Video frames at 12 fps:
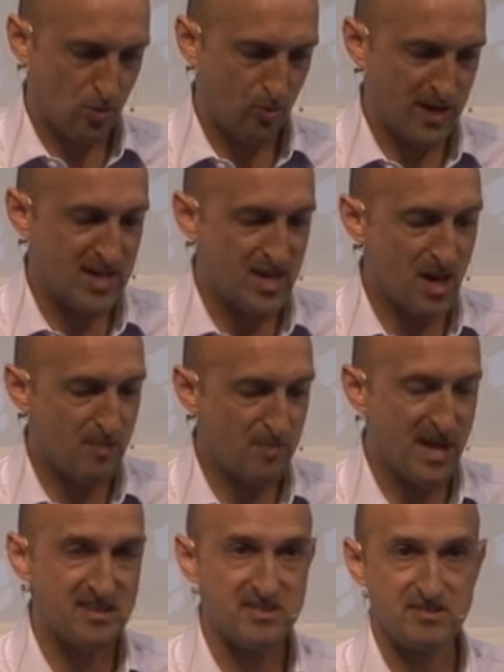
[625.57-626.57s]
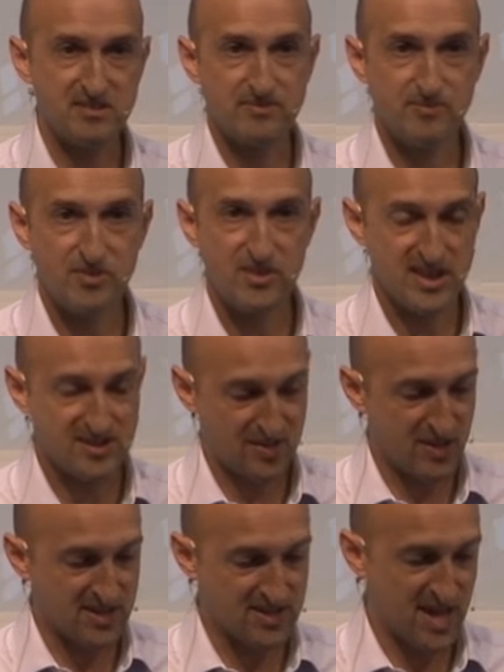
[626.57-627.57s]
We did our best, these
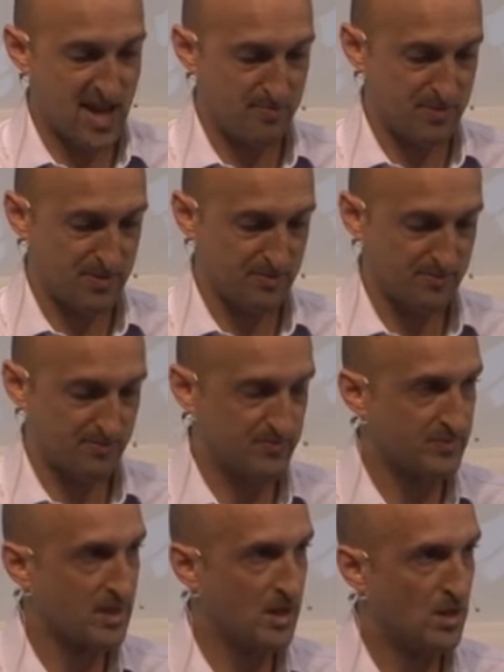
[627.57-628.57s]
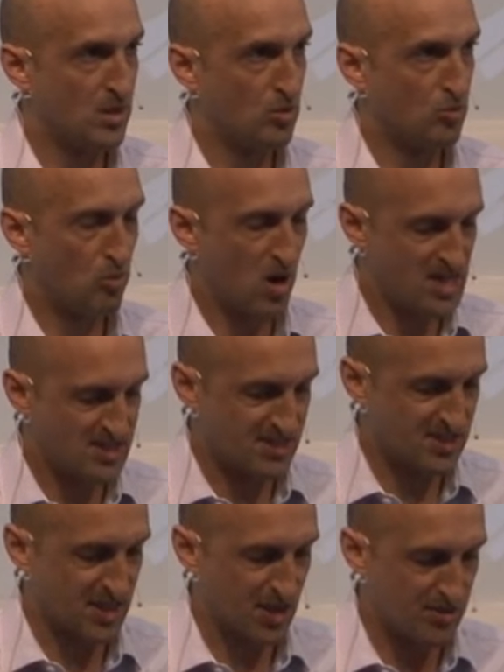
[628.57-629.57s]
things happen. Why
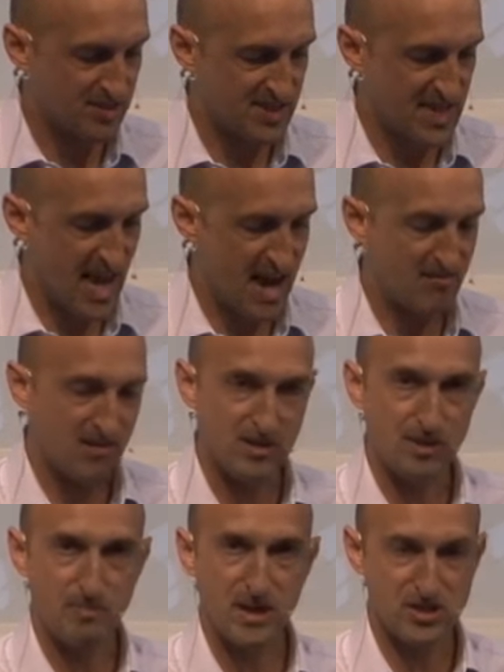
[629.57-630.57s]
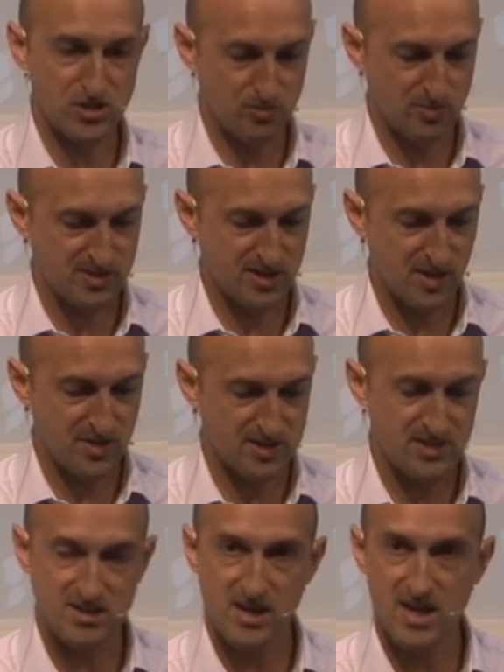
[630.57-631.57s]
disclose the error? The patient was going
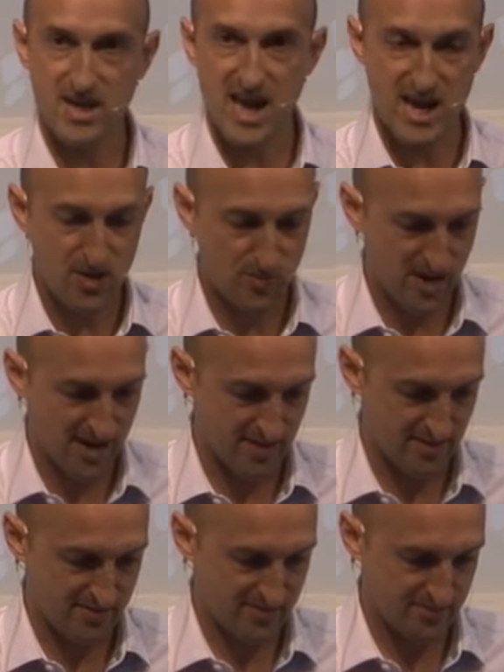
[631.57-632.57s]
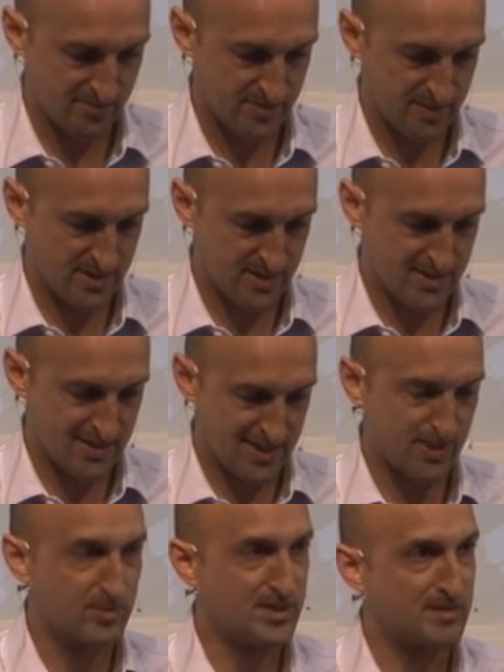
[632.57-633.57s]
to die anyway.
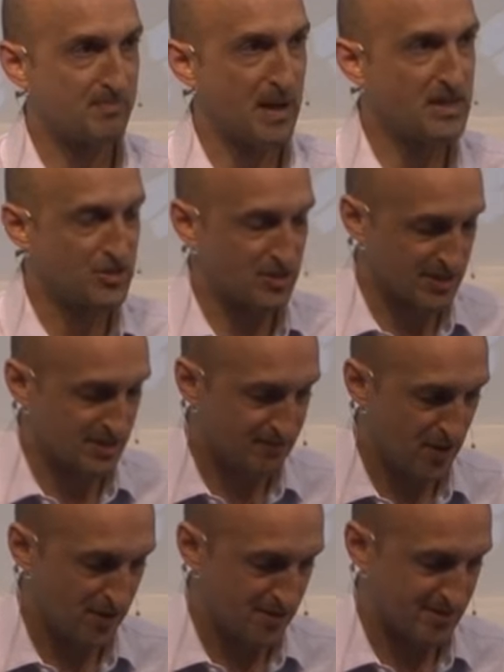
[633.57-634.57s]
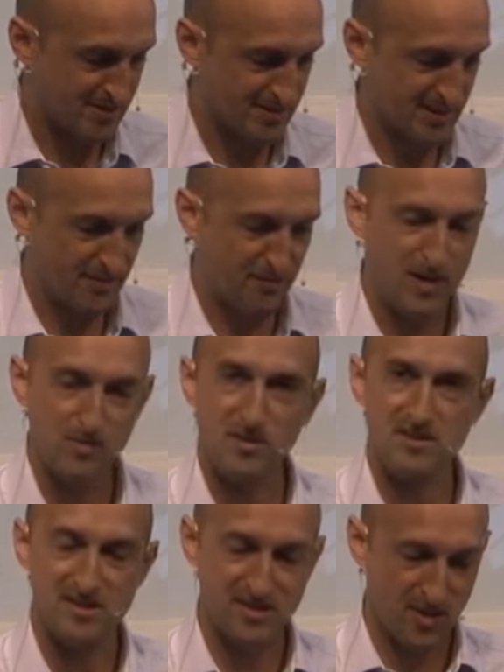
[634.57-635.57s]
It was the patient's fault. If he
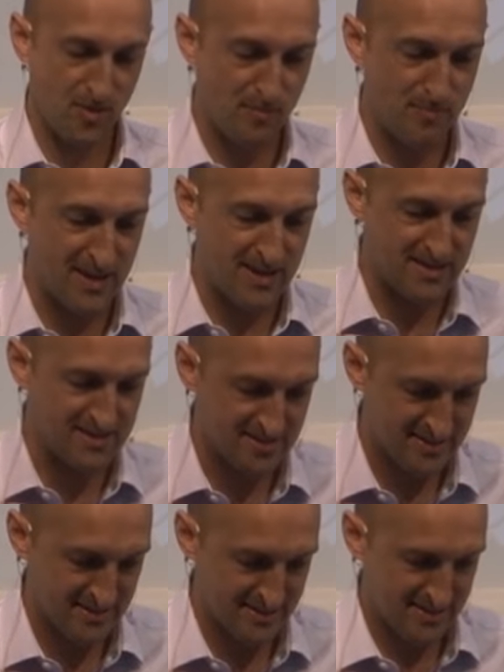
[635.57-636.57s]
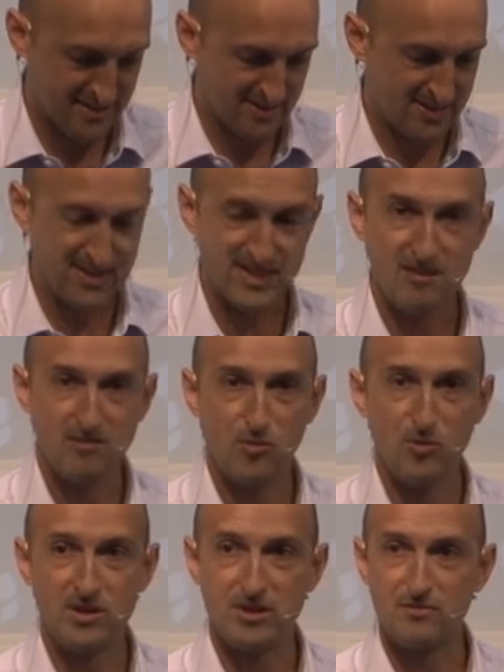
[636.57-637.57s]
wasn't so obese, this error
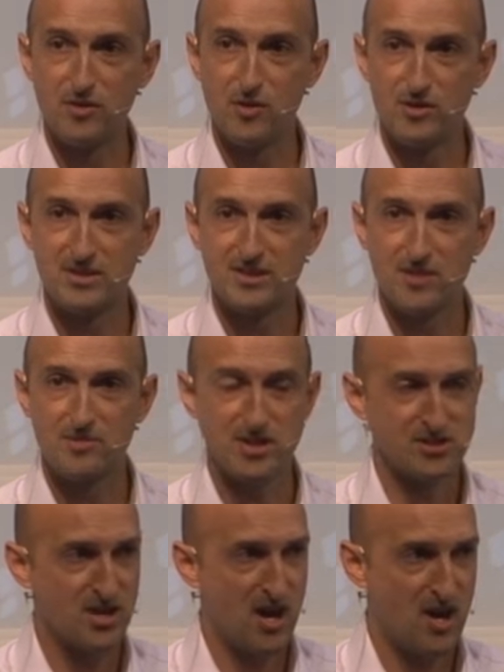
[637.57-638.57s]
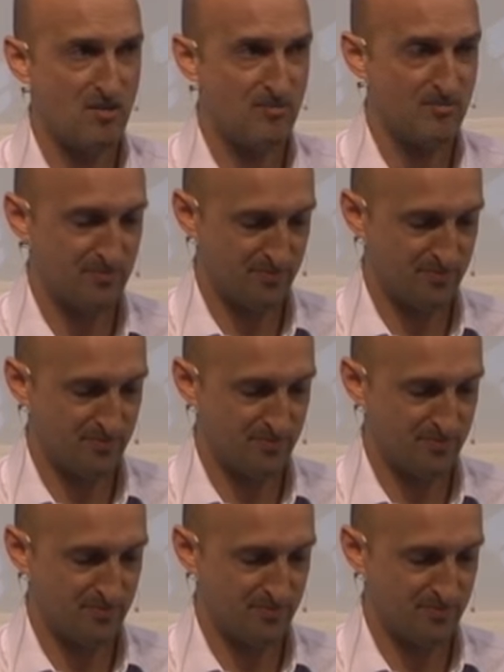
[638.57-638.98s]
wouldn't have caused so much harm.